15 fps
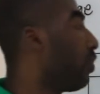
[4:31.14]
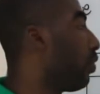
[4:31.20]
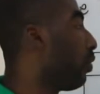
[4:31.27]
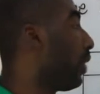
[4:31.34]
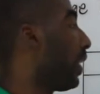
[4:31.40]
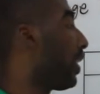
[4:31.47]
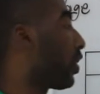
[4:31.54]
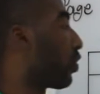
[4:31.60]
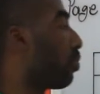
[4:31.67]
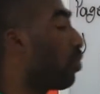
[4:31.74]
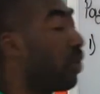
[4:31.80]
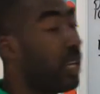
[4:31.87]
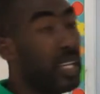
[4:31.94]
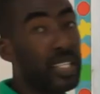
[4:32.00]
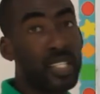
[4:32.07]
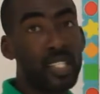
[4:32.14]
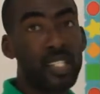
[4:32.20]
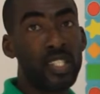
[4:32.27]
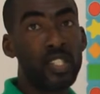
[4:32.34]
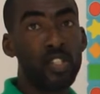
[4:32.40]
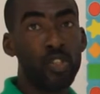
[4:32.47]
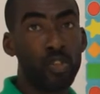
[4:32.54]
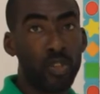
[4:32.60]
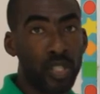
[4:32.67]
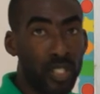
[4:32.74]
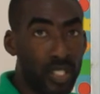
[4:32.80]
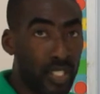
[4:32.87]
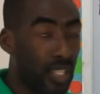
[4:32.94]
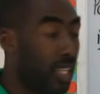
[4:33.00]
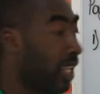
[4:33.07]
to the smallest
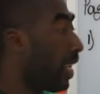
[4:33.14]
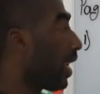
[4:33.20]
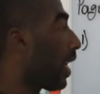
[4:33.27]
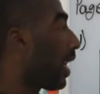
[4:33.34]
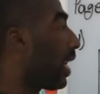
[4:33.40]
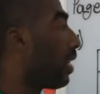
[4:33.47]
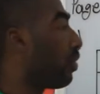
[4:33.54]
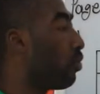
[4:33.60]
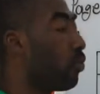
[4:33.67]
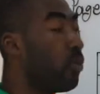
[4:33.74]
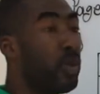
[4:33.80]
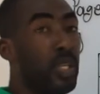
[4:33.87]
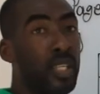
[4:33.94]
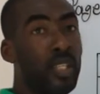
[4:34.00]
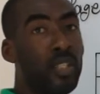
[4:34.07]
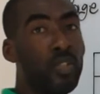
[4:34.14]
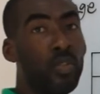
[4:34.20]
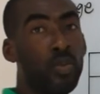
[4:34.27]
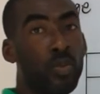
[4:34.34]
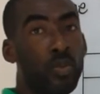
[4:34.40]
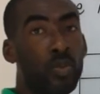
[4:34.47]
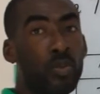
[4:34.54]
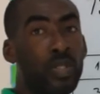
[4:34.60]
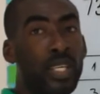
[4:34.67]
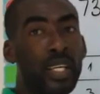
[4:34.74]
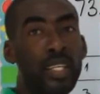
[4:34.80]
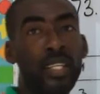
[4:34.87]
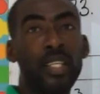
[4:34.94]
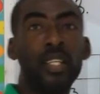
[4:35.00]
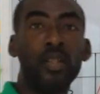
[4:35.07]
units. How do we do
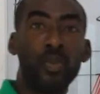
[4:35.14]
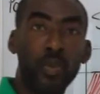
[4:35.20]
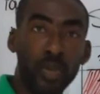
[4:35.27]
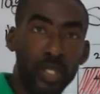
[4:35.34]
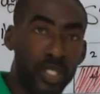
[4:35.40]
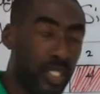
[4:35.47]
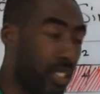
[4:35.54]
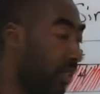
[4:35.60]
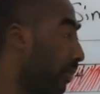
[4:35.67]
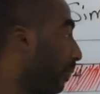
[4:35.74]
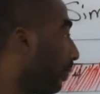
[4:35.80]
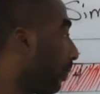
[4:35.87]
that equation?